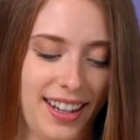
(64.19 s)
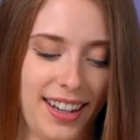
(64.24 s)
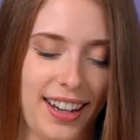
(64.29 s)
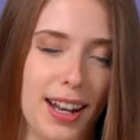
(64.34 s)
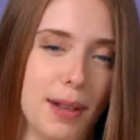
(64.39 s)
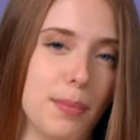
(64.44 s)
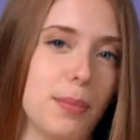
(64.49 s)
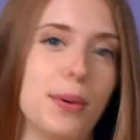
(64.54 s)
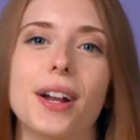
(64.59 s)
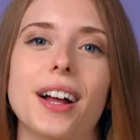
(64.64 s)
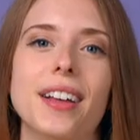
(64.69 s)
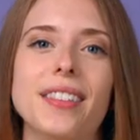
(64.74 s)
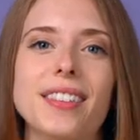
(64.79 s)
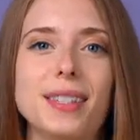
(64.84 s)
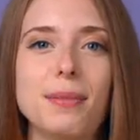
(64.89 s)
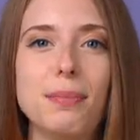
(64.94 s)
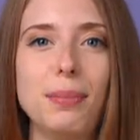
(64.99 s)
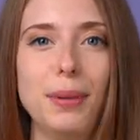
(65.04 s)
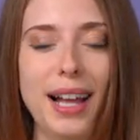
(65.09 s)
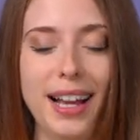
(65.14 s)
Gotta put on
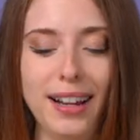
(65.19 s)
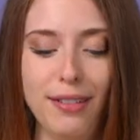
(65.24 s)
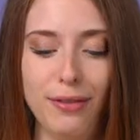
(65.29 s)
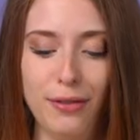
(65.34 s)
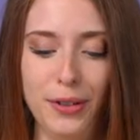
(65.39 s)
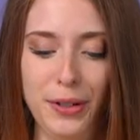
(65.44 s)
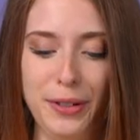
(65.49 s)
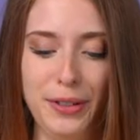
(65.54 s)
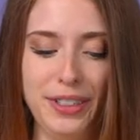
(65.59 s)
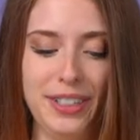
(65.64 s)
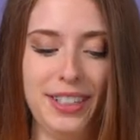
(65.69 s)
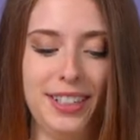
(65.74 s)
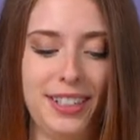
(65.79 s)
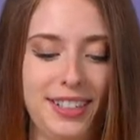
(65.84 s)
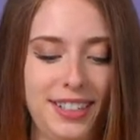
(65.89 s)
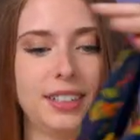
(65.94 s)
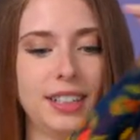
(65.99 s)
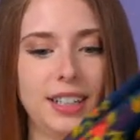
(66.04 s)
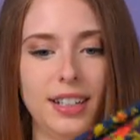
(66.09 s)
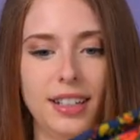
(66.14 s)
this blindfold.
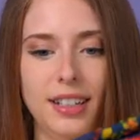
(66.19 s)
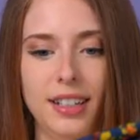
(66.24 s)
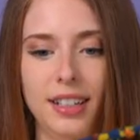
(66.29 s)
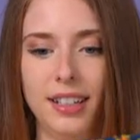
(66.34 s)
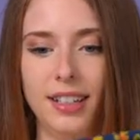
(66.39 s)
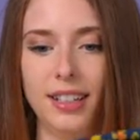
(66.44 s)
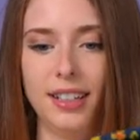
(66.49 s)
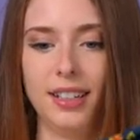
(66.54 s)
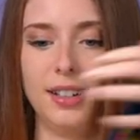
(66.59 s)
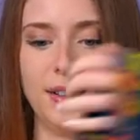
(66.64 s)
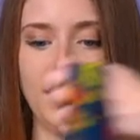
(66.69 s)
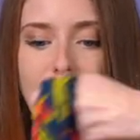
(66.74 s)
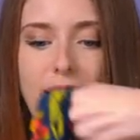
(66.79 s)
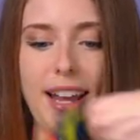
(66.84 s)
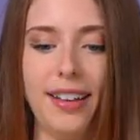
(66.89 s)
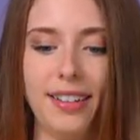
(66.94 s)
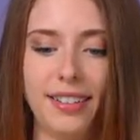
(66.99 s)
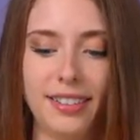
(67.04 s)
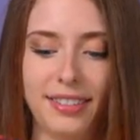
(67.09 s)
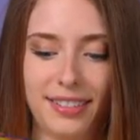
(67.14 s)
Okay.
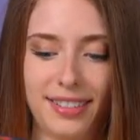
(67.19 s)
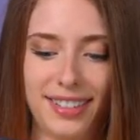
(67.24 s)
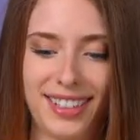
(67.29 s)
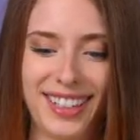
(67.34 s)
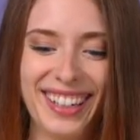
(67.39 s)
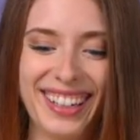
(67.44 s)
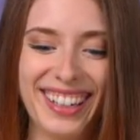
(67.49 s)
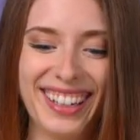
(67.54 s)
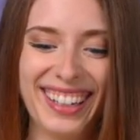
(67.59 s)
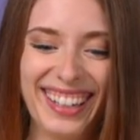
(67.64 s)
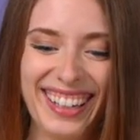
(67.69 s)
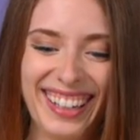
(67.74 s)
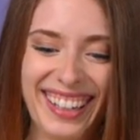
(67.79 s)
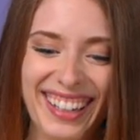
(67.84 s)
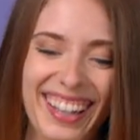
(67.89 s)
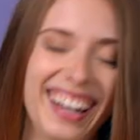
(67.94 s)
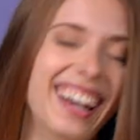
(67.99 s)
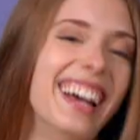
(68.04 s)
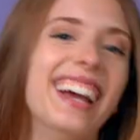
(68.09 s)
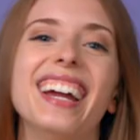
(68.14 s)

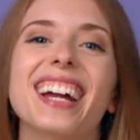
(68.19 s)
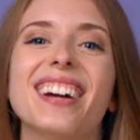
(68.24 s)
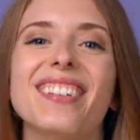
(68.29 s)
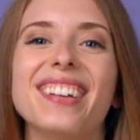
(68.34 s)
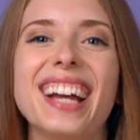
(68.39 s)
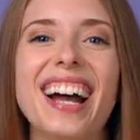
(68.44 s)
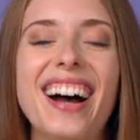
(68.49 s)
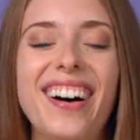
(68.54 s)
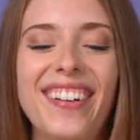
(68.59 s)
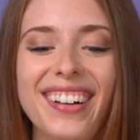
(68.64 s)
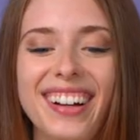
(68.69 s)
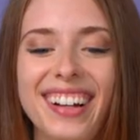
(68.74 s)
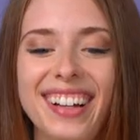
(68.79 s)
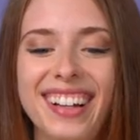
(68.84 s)
Here we go.